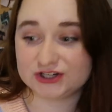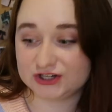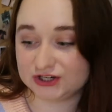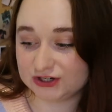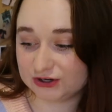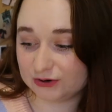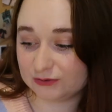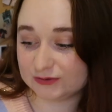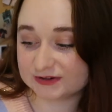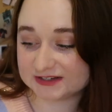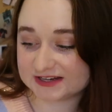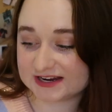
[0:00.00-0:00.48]
You
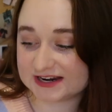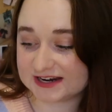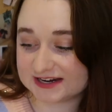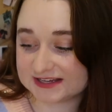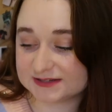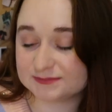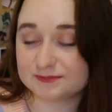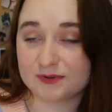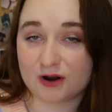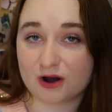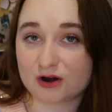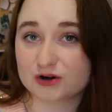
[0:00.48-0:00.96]
know, it
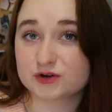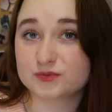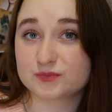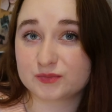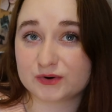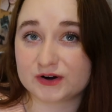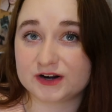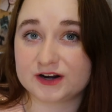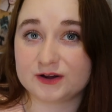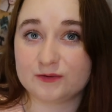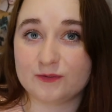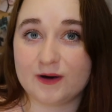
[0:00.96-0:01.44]
is blocked
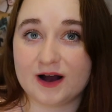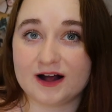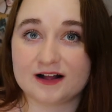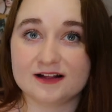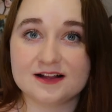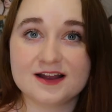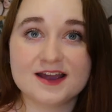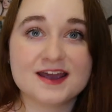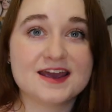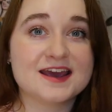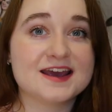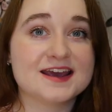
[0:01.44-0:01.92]
pretty well.
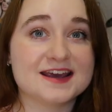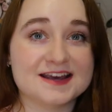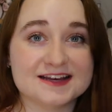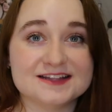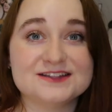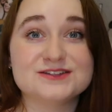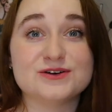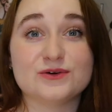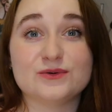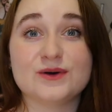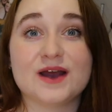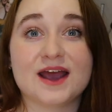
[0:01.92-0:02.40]

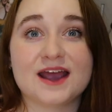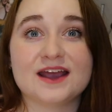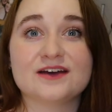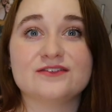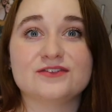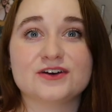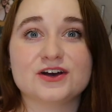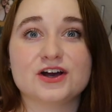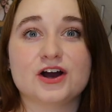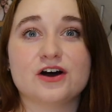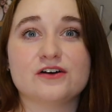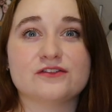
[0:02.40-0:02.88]
It's okay if
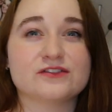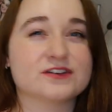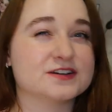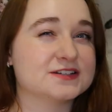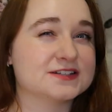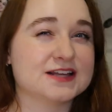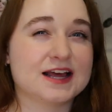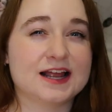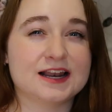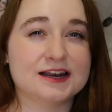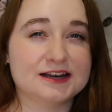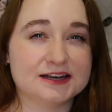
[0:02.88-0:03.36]
it
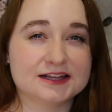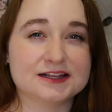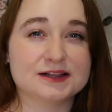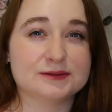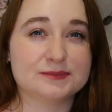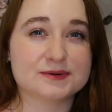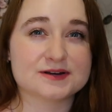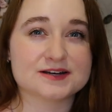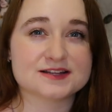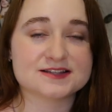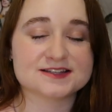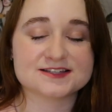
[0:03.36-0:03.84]
covers a little
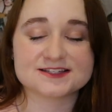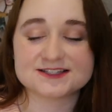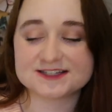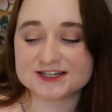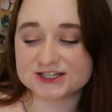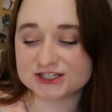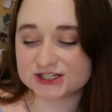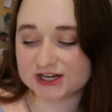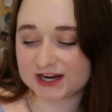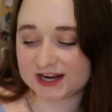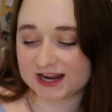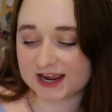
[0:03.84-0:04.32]
bit of the
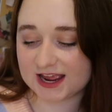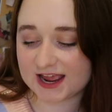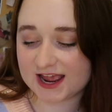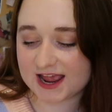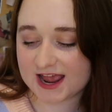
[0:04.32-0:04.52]
stitching.